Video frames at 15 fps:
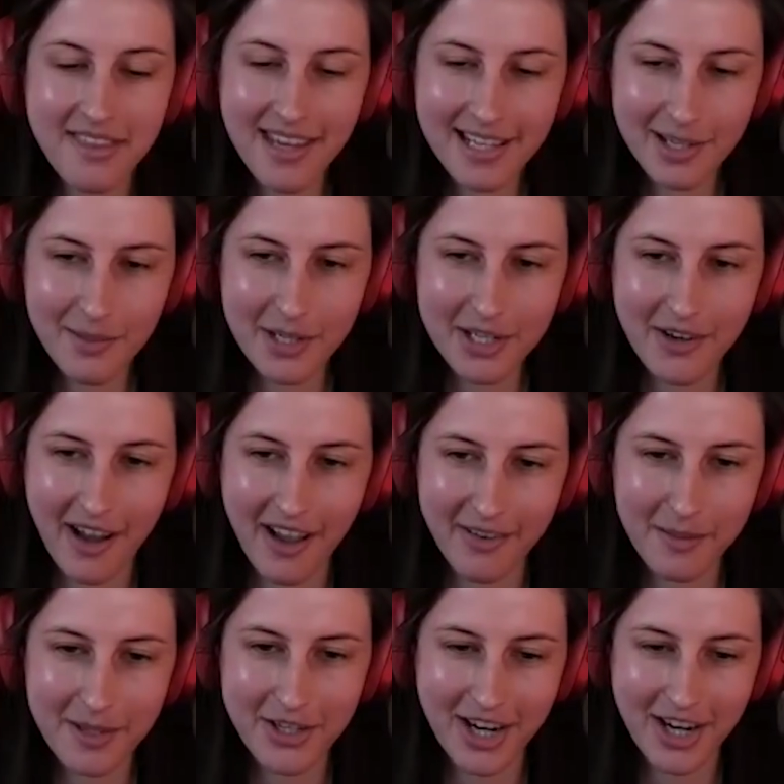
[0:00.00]
thanks so much for having
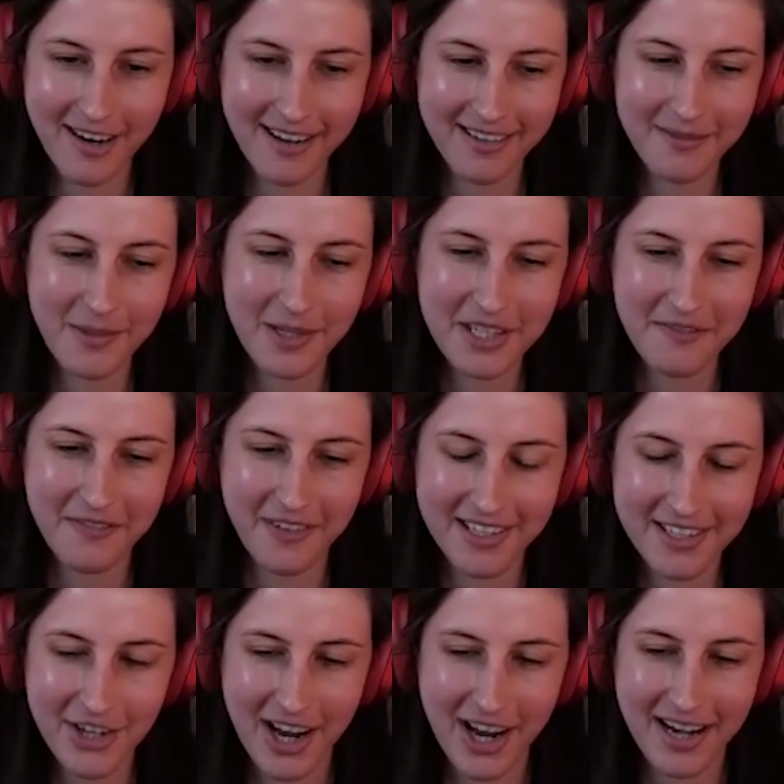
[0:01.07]
me, Jared. It was
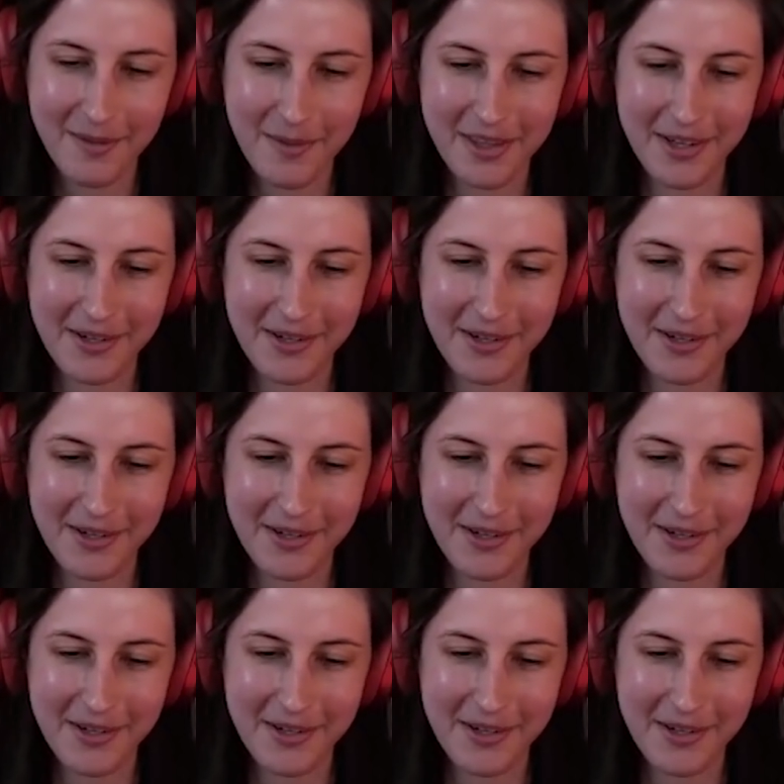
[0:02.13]
fun chatting with